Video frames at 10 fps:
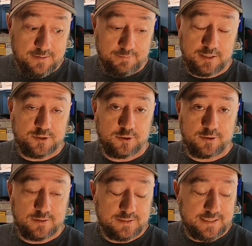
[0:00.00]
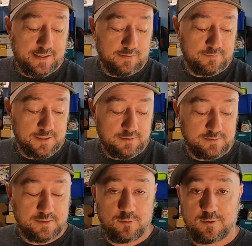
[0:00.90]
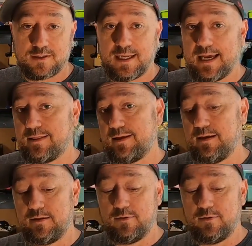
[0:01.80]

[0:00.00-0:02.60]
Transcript: Make sure you can sell them because according to Kathy,